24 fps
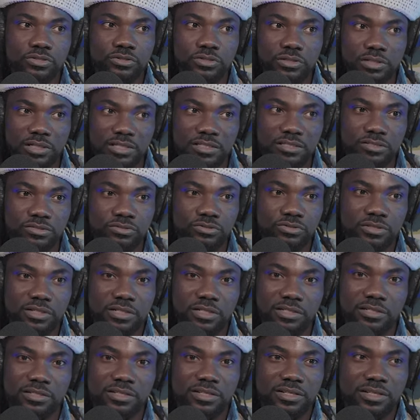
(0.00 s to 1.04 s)
You listen
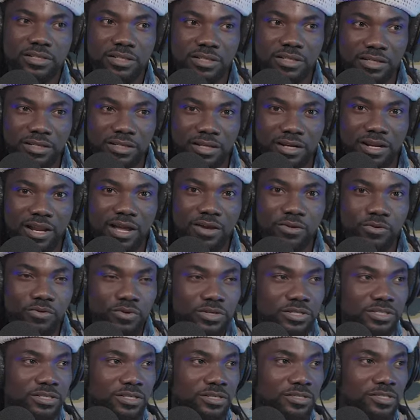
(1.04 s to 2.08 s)
to the
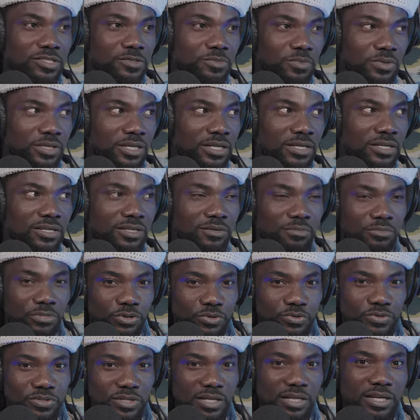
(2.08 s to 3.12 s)
language they speak, the
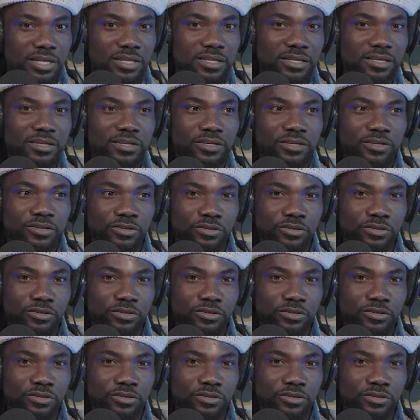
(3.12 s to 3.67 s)
music,